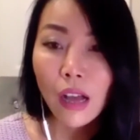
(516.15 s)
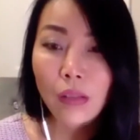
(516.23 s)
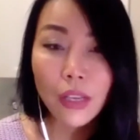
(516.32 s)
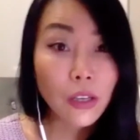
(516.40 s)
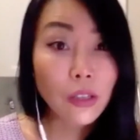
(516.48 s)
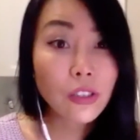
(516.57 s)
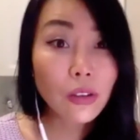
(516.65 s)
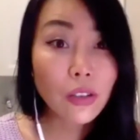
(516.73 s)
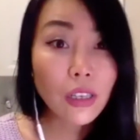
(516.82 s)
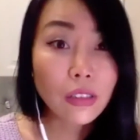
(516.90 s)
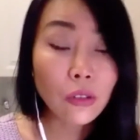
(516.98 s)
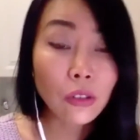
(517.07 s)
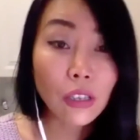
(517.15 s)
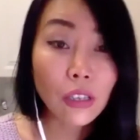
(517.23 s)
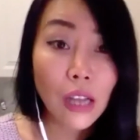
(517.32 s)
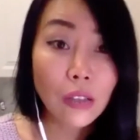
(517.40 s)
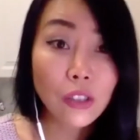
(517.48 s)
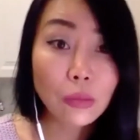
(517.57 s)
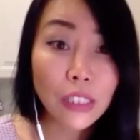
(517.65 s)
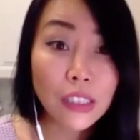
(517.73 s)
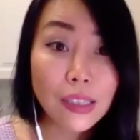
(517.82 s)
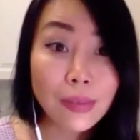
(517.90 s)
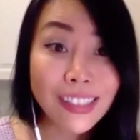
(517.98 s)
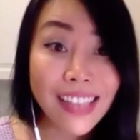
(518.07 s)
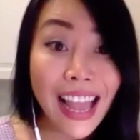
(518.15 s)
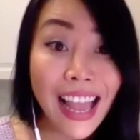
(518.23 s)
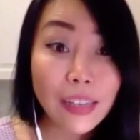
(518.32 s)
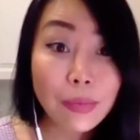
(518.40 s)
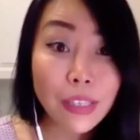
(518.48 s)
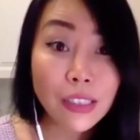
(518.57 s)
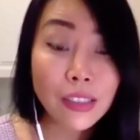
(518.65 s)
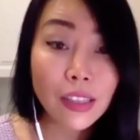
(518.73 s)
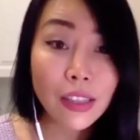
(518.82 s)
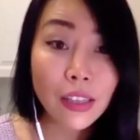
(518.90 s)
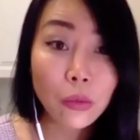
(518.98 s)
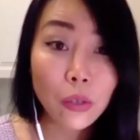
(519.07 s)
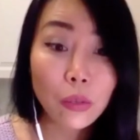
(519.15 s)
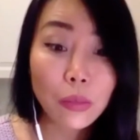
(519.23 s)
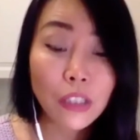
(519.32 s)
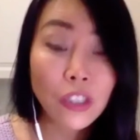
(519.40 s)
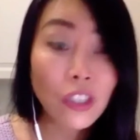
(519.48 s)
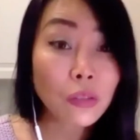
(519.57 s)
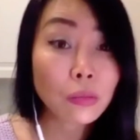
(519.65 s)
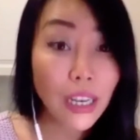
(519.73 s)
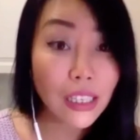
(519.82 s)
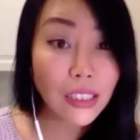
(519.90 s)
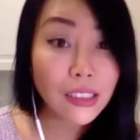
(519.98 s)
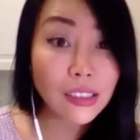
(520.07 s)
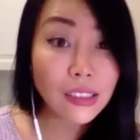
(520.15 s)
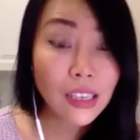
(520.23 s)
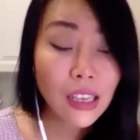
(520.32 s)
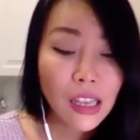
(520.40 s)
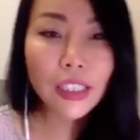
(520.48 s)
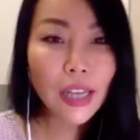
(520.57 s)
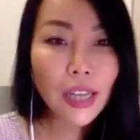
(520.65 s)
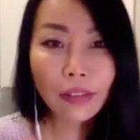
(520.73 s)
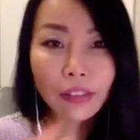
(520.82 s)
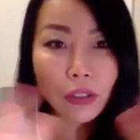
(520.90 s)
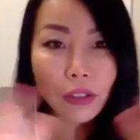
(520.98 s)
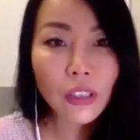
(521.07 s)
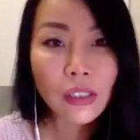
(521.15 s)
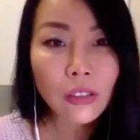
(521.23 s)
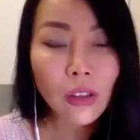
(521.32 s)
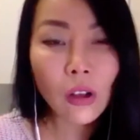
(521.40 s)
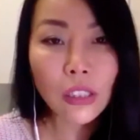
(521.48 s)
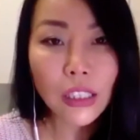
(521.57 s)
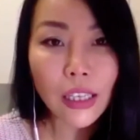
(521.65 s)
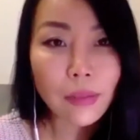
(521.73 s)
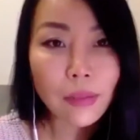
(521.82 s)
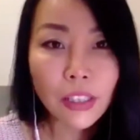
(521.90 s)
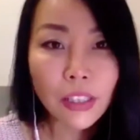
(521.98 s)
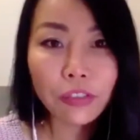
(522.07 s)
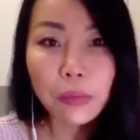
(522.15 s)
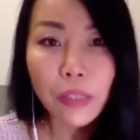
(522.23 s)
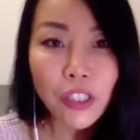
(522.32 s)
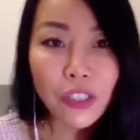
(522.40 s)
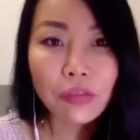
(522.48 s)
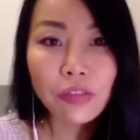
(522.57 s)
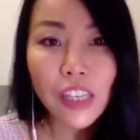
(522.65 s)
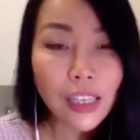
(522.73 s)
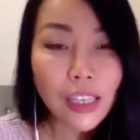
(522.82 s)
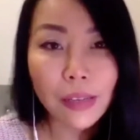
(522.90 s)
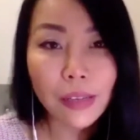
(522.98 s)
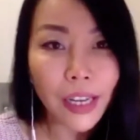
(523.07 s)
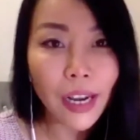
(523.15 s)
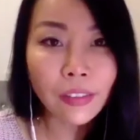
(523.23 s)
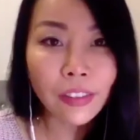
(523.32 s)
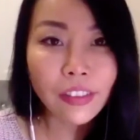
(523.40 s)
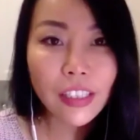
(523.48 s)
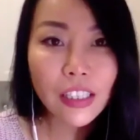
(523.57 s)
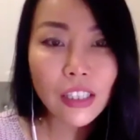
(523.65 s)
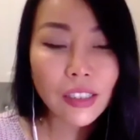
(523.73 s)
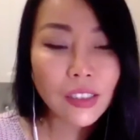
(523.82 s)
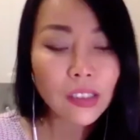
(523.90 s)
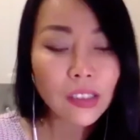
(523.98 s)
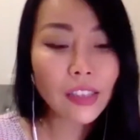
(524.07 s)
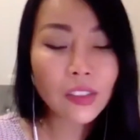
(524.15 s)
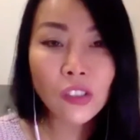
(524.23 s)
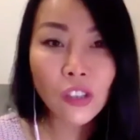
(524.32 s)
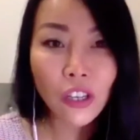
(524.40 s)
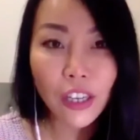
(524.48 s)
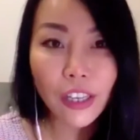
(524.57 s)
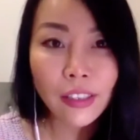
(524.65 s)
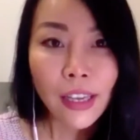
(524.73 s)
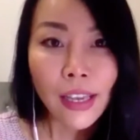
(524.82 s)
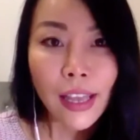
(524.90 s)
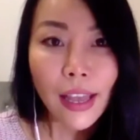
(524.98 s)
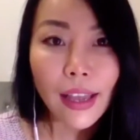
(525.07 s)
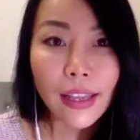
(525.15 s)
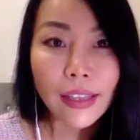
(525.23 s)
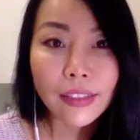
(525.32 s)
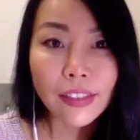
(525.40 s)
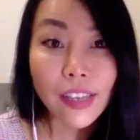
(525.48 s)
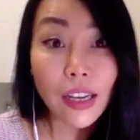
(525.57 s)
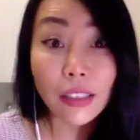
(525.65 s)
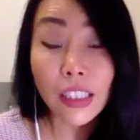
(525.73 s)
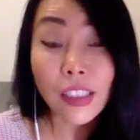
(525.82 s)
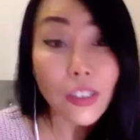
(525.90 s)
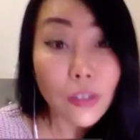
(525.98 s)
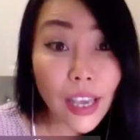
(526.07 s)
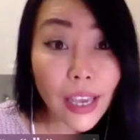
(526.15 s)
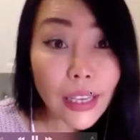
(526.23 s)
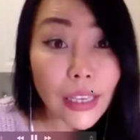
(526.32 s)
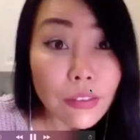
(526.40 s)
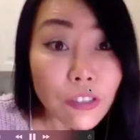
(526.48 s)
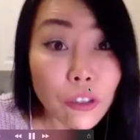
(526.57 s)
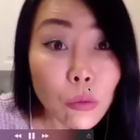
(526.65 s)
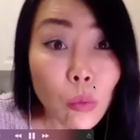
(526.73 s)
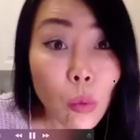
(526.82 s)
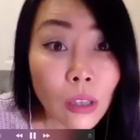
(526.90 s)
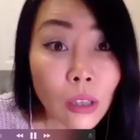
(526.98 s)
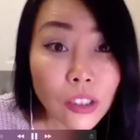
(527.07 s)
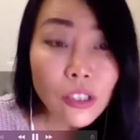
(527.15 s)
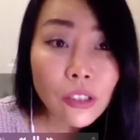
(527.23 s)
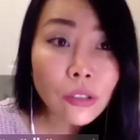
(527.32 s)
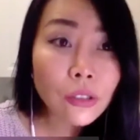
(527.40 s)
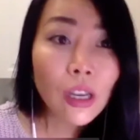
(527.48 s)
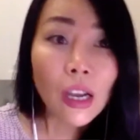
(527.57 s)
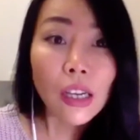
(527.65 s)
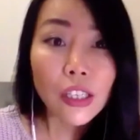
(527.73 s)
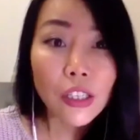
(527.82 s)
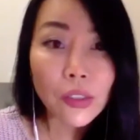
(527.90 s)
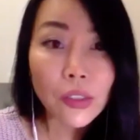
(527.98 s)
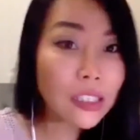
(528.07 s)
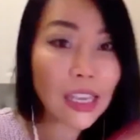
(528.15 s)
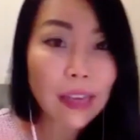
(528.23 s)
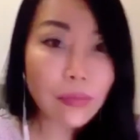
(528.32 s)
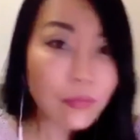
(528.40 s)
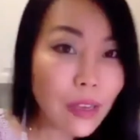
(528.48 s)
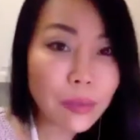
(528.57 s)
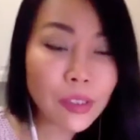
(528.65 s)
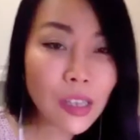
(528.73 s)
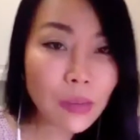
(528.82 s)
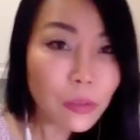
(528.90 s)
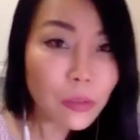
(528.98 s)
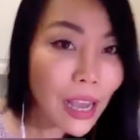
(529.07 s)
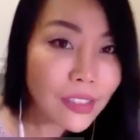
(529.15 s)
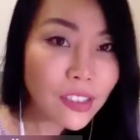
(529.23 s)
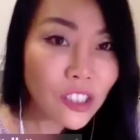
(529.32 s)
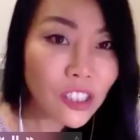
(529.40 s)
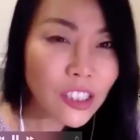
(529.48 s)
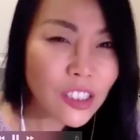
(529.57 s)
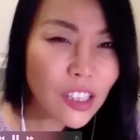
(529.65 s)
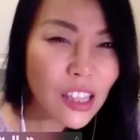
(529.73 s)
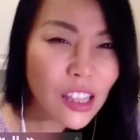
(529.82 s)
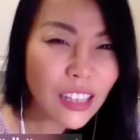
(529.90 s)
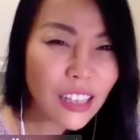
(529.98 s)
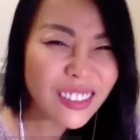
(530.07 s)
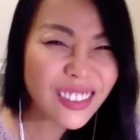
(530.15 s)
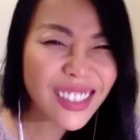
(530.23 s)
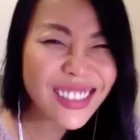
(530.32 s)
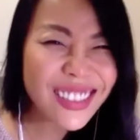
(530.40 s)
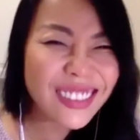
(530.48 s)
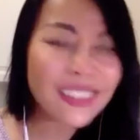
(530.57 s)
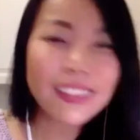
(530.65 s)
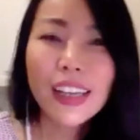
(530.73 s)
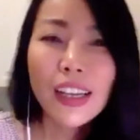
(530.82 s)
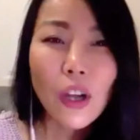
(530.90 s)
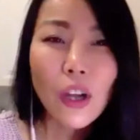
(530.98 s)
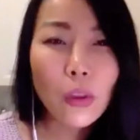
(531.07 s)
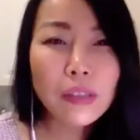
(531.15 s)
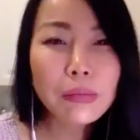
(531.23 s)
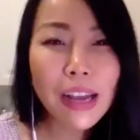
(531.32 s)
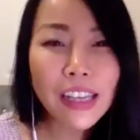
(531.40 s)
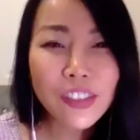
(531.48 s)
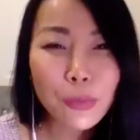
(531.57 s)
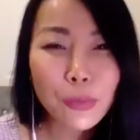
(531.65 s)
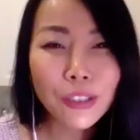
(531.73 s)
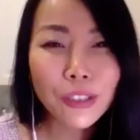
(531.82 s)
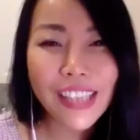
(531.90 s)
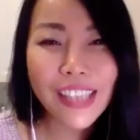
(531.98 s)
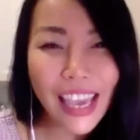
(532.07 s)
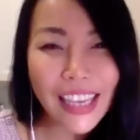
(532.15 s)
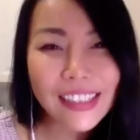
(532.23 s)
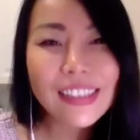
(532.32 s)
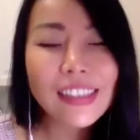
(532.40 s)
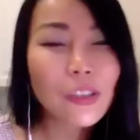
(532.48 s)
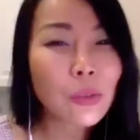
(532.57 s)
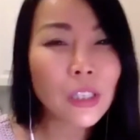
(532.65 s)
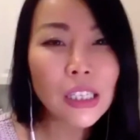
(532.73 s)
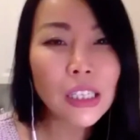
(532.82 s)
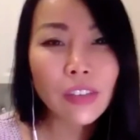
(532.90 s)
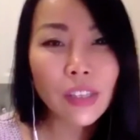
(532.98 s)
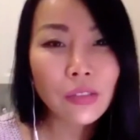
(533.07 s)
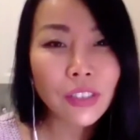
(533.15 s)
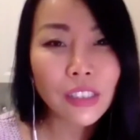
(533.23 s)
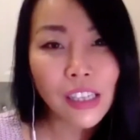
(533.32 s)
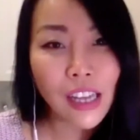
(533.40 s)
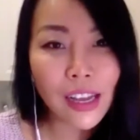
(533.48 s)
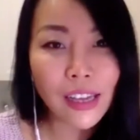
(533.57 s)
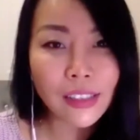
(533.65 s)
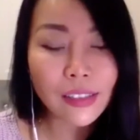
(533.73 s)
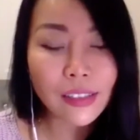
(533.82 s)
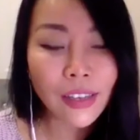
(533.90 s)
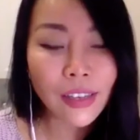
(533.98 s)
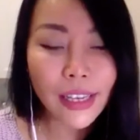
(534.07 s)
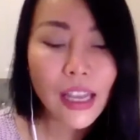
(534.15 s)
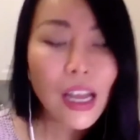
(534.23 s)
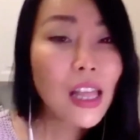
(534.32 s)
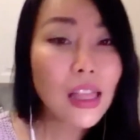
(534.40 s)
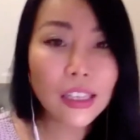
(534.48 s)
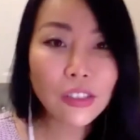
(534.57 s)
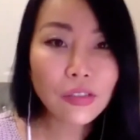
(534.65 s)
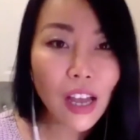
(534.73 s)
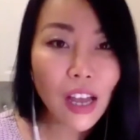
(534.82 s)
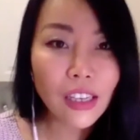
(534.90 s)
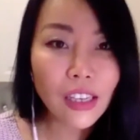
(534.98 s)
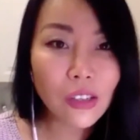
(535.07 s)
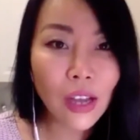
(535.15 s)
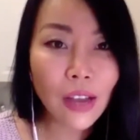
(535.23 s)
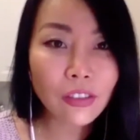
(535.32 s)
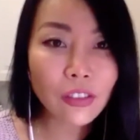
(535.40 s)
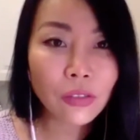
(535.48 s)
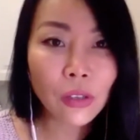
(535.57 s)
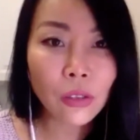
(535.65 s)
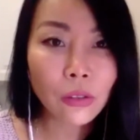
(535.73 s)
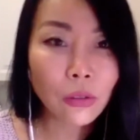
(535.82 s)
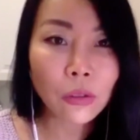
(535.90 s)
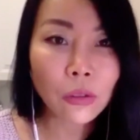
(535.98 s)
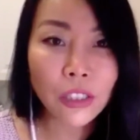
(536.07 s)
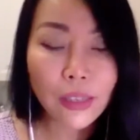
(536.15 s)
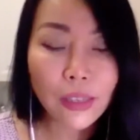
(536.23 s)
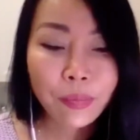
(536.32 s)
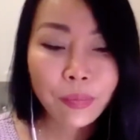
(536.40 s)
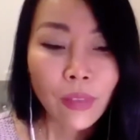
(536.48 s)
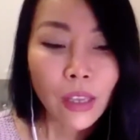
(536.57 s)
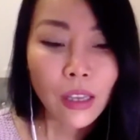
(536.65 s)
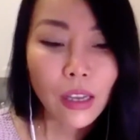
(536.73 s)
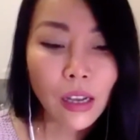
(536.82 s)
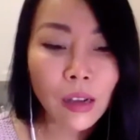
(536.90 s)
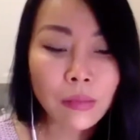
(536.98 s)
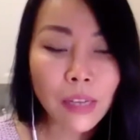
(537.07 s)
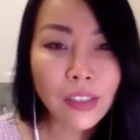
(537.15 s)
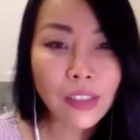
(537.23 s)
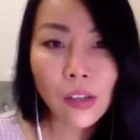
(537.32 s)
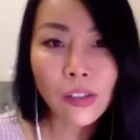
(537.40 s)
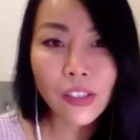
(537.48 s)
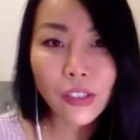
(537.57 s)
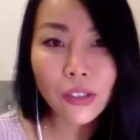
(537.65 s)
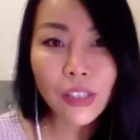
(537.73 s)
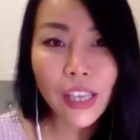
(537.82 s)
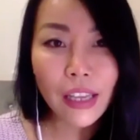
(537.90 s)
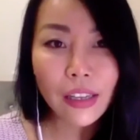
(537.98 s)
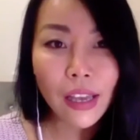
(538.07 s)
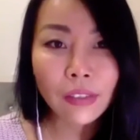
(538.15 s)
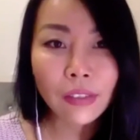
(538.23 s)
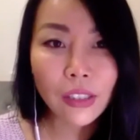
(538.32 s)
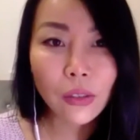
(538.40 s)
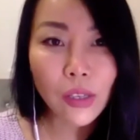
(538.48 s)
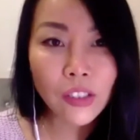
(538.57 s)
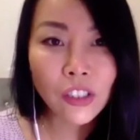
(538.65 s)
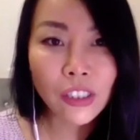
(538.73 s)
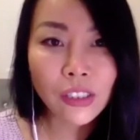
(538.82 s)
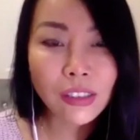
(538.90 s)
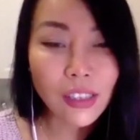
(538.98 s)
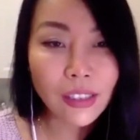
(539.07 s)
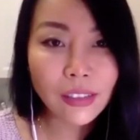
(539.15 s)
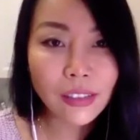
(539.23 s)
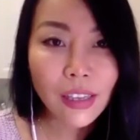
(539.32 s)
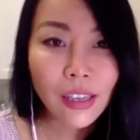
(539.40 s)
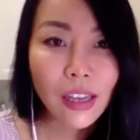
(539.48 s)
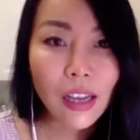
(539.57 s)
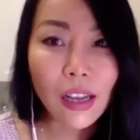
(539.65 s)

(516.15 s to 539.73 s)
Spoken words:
And also you're allowed to bring some snack because there will be 2 breaks. The reading, after you've done all the information filling up and everything, you can get started. And it's okay if you want to, skip maybe some of the passages that doesn't go the best with your taste. You want to leave it for the last, all right? That's fine. You don't have to follow the order as long as you get every question done